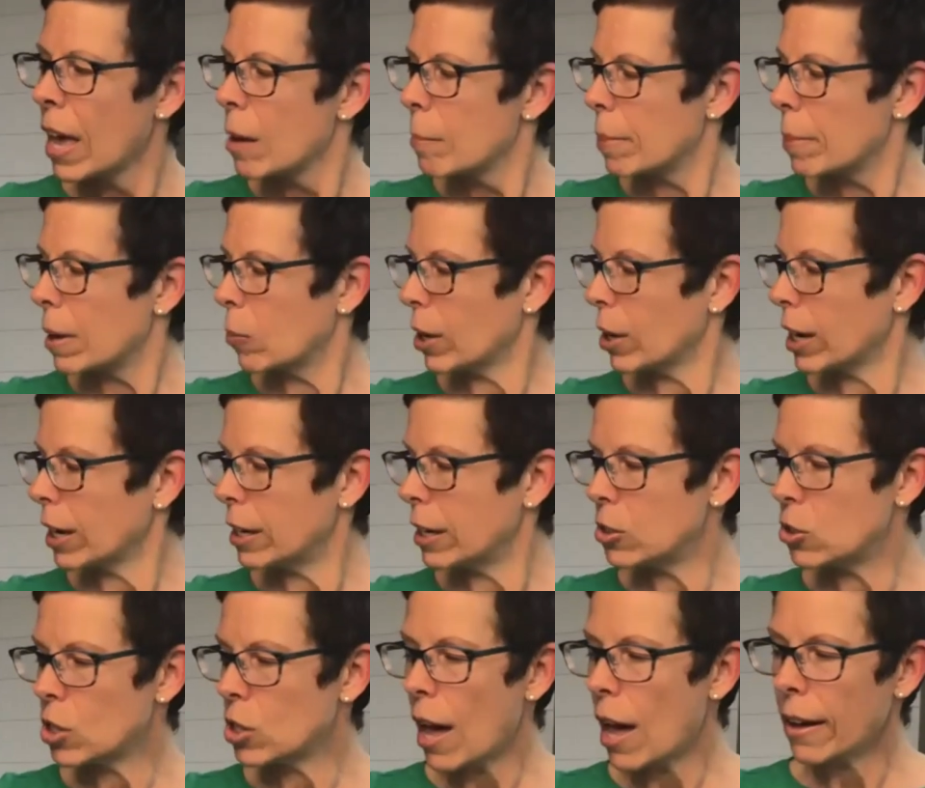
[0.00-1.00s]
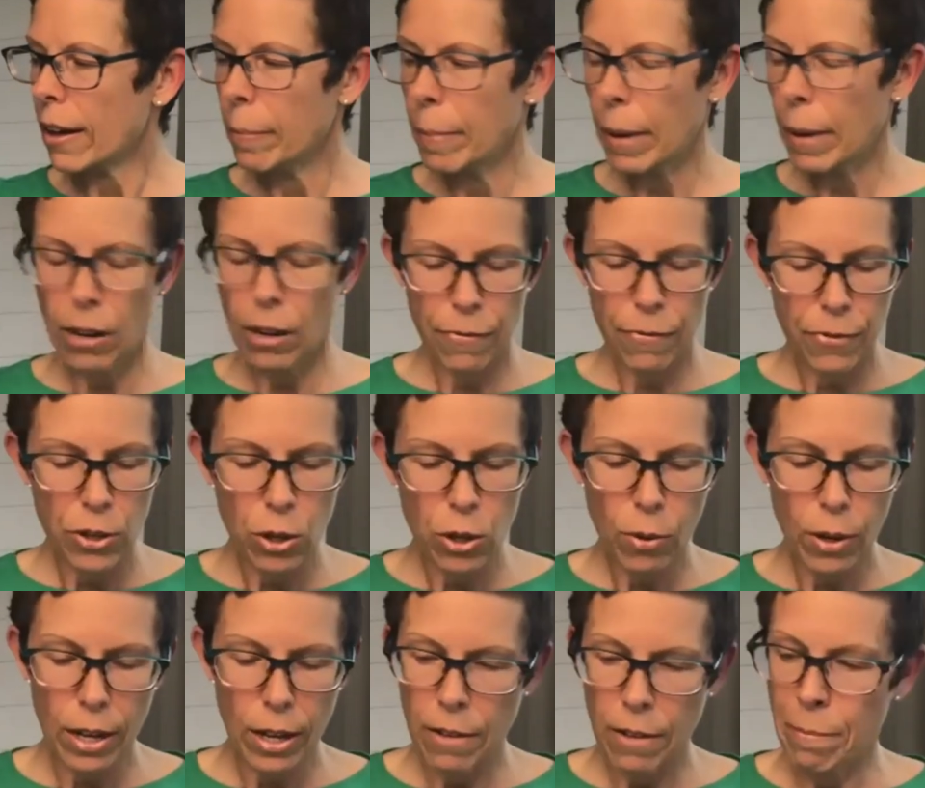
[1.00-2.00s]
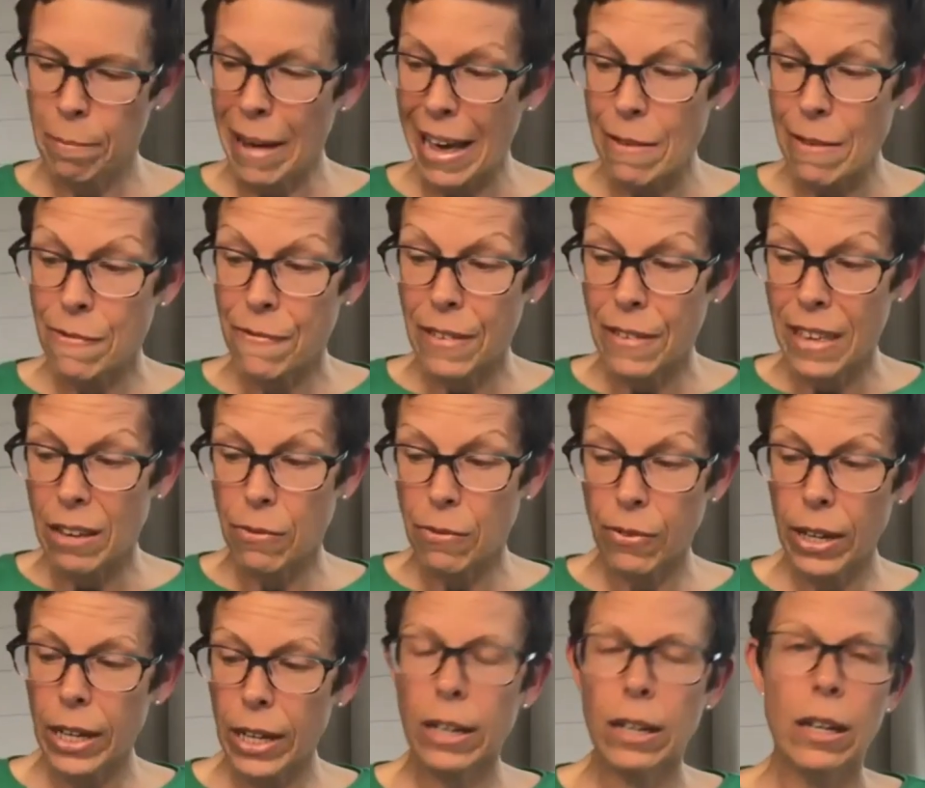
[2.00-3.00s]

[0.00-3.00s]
but we're going to talk about a few of my favorite